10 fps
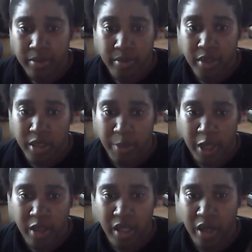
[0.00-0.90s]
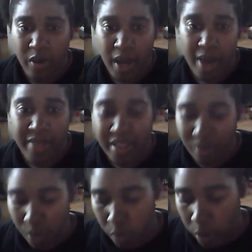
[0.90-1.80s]
to speculate on how that's
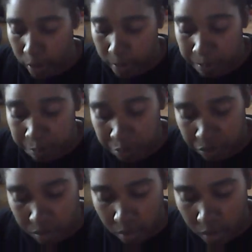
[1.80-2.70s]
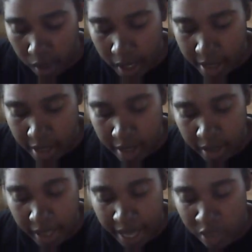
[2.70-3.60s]
going to work. And then
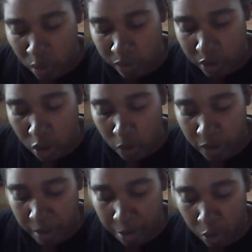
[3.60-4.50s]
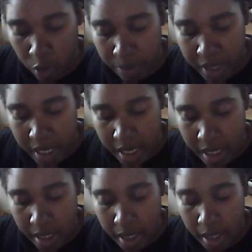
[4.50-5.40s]
the last one for November will
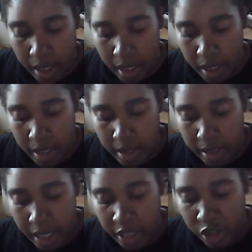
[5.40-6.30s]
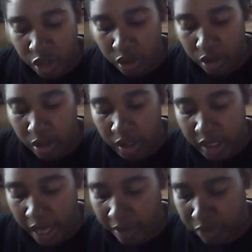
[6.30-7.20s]
be nature
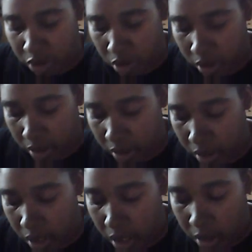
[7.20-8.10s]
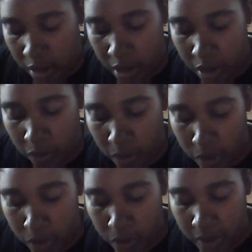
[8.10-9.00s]
scavenger hunt. Look
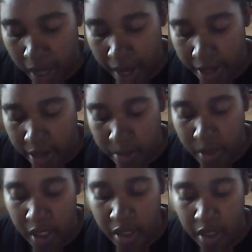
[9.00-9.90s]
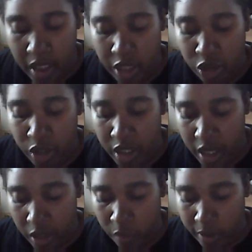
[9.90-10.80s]
through the items in the Nature
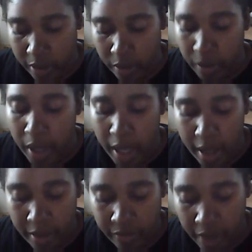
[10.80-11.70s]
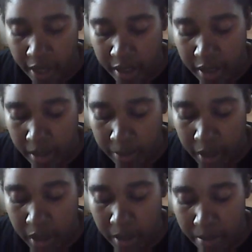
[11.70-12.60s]
Connect window and find
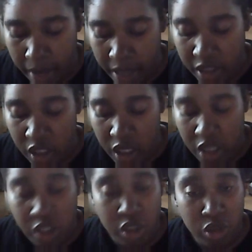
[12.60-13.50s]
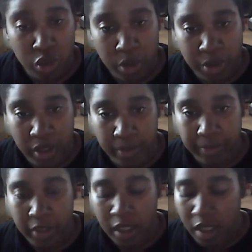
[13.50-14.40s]
something to match each description.
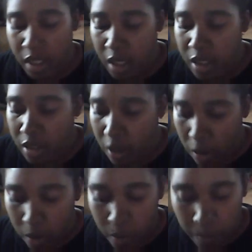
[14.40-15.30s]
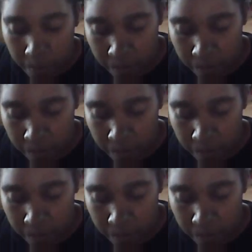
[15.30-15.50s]
So